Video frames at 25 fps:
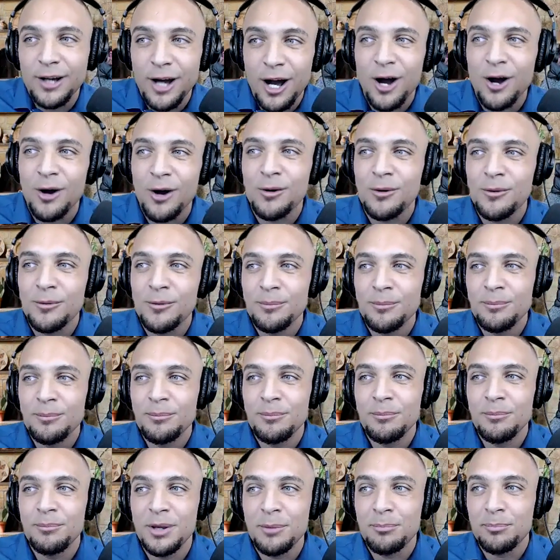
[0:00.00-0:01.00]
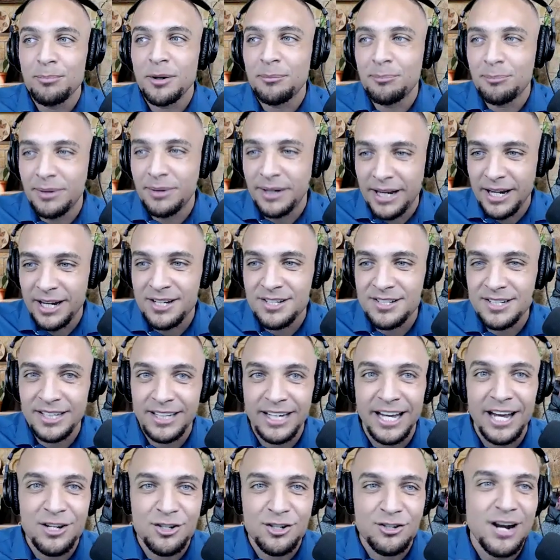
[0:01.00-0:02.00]
go, be prepared to
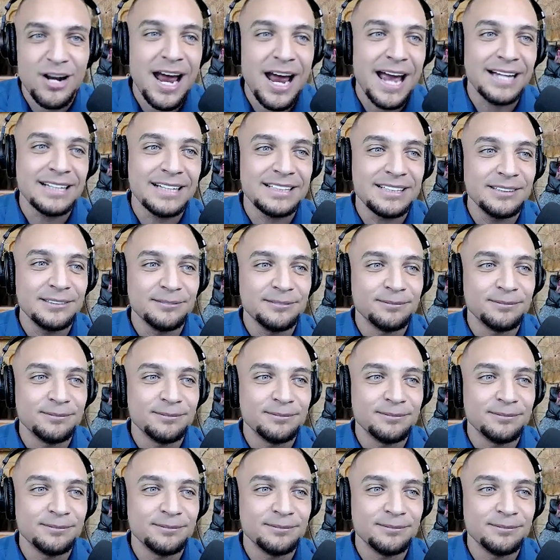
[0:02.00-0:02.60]
get dragged.